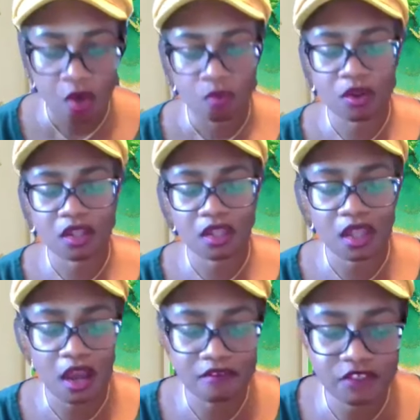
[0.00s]
will
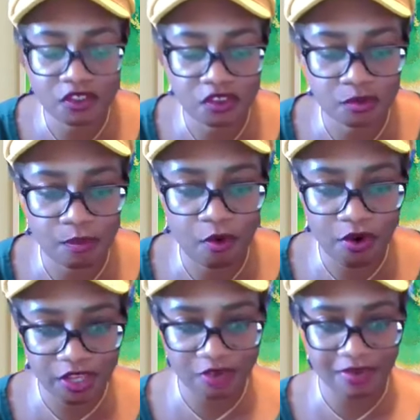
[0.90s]
love to
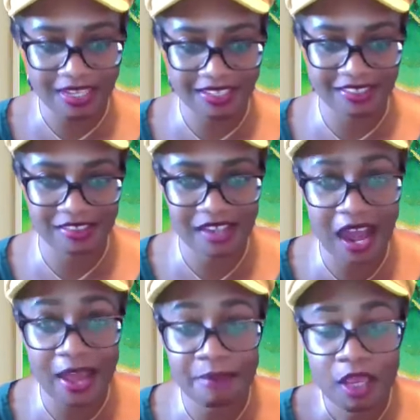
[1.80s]
support you at this
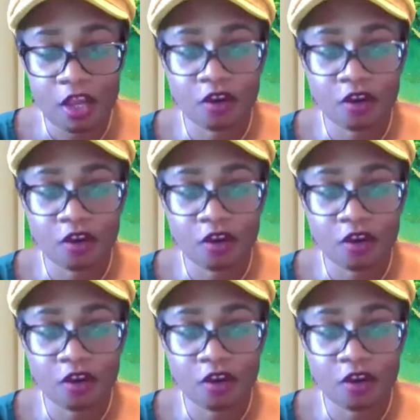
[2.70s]
time.